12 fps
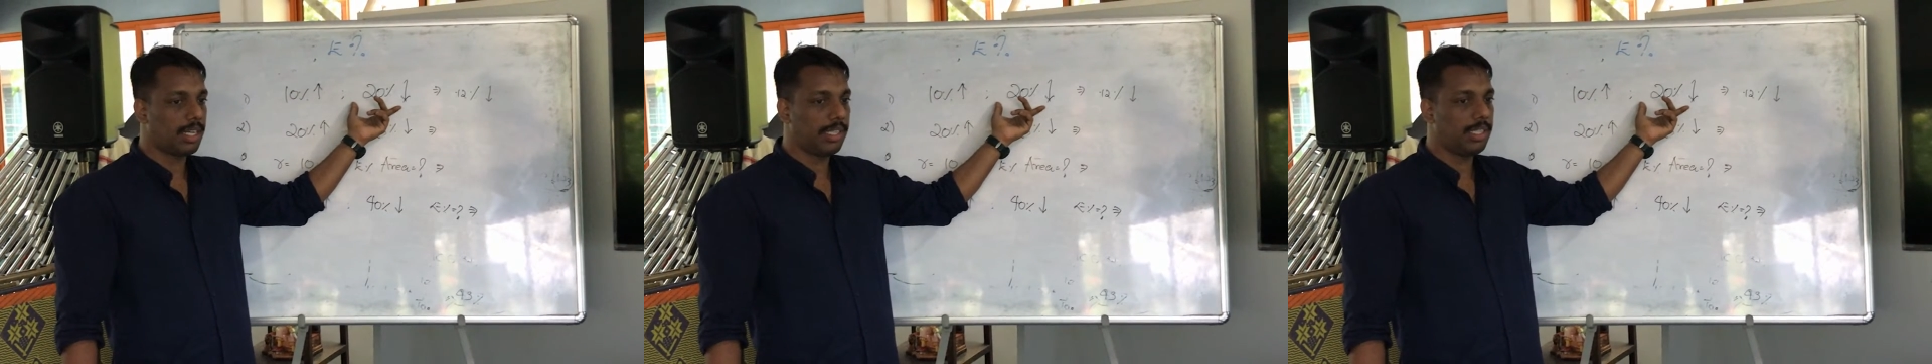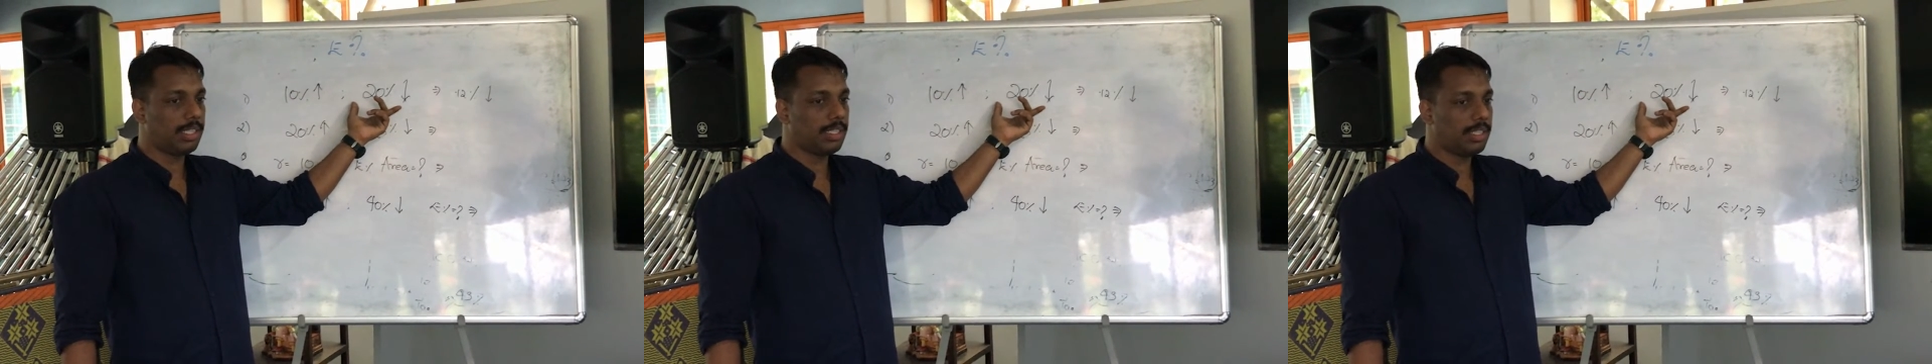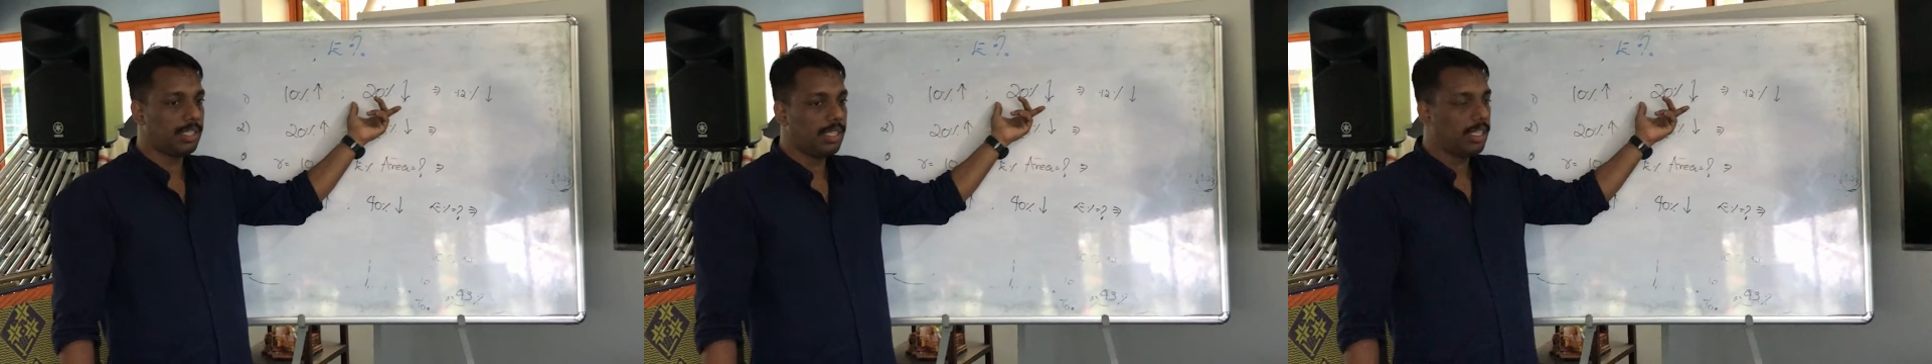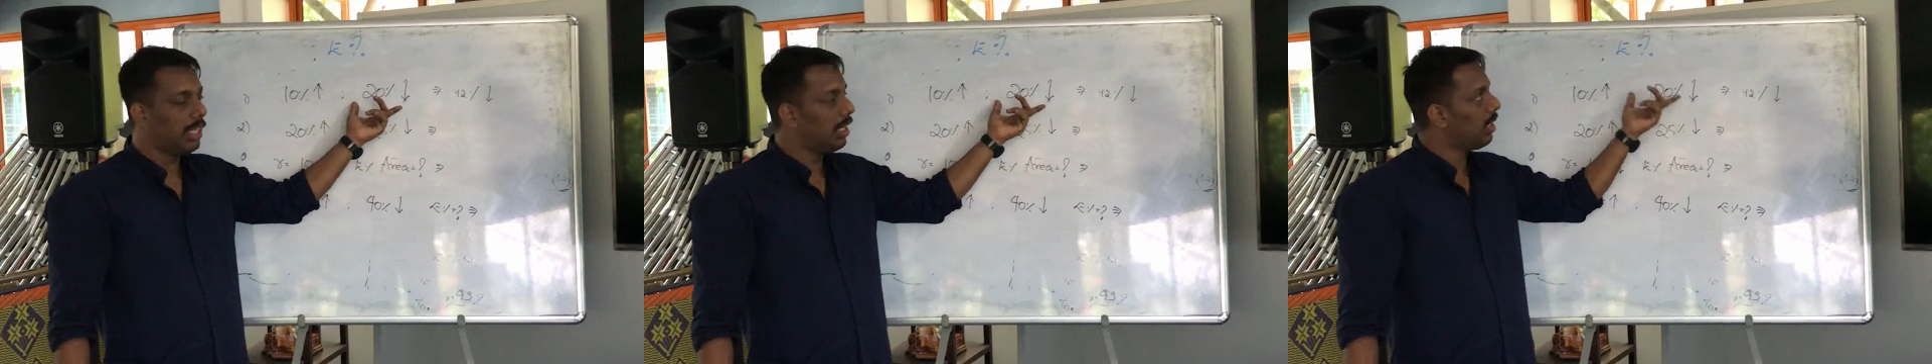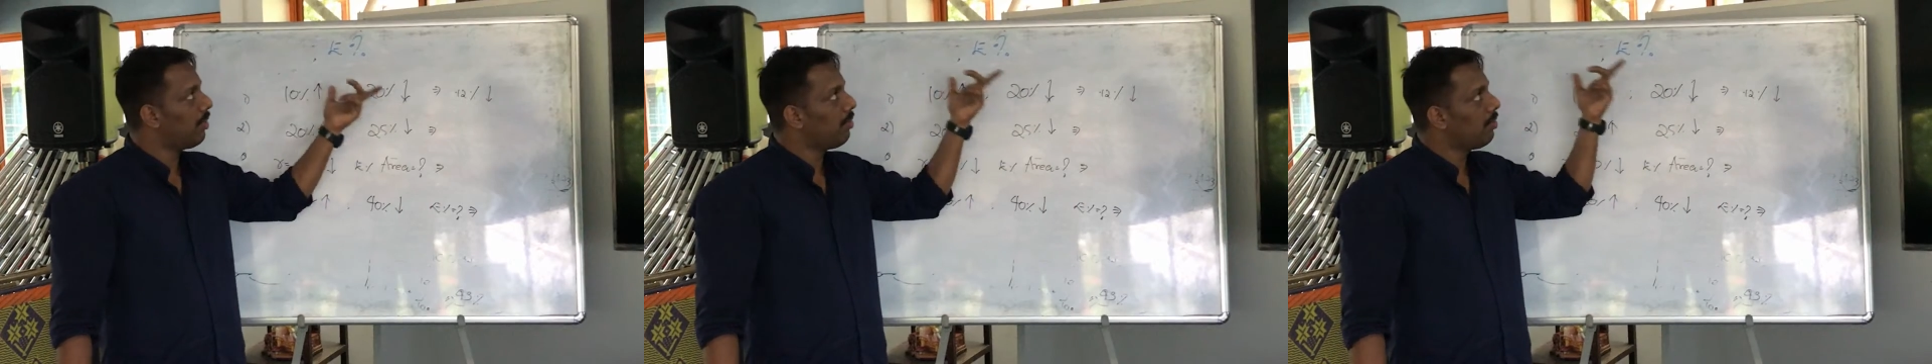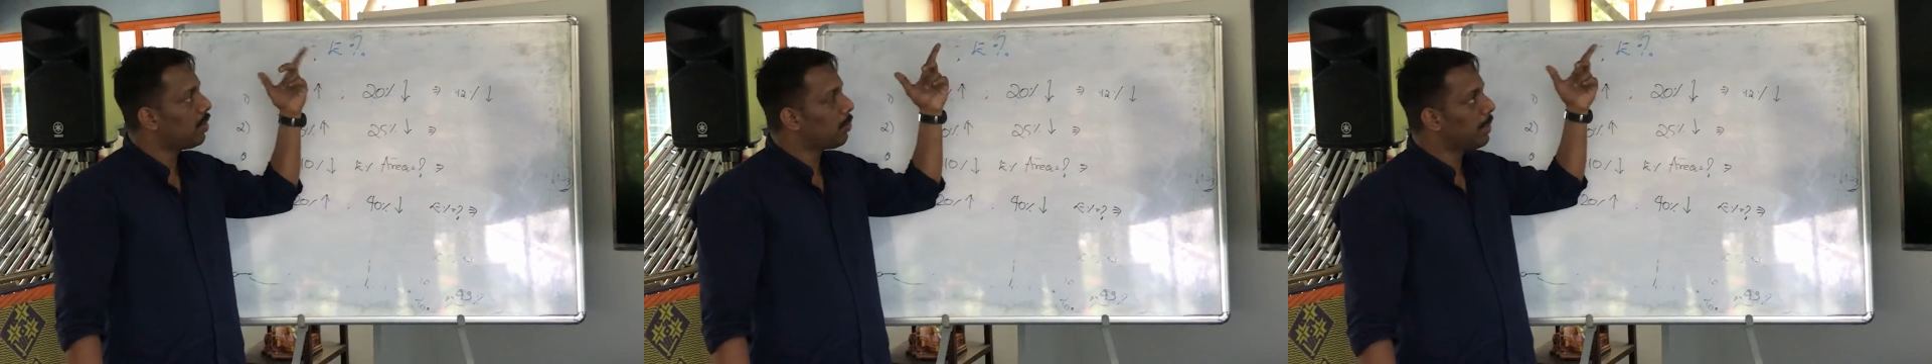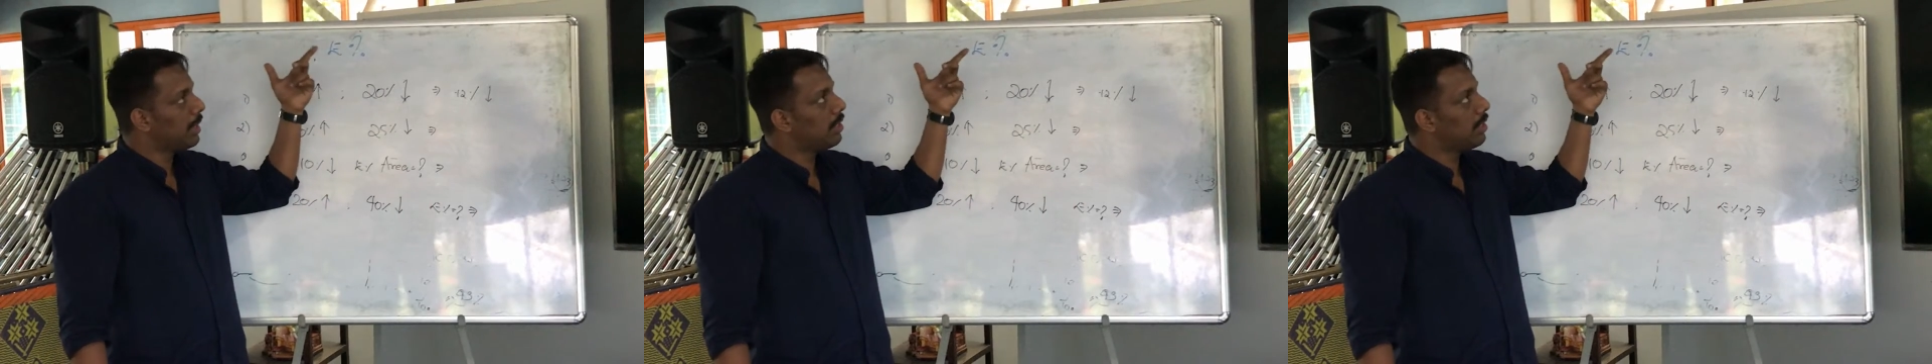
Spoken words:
Right? Which